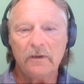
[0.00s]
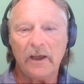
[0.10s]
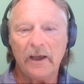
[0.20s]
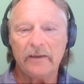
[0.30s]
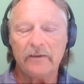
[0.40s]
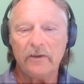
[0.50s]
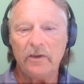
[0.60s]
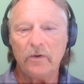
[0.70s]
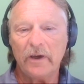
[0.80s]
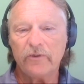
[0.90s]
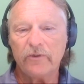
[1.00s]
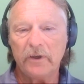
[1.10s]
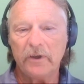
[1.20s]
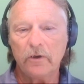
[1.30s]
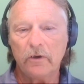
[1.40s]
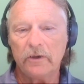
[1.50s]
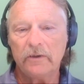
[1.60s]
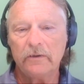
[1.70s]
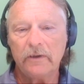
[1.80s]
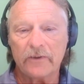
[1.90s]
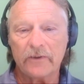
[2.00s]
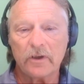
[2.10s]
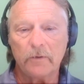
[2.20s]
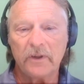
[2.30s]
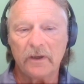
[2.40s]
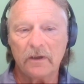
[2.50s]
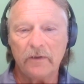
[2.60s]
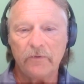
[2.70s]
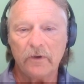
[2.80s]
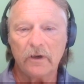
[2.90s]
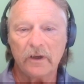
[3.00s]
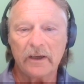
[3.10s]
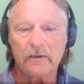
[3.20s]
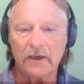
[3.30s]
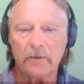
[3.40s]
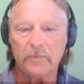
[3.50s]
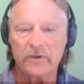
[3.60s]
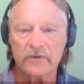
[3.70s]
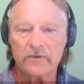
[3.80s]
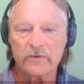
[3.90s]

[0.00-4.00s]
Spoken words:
and you have to be good at something if you're going to get into that business,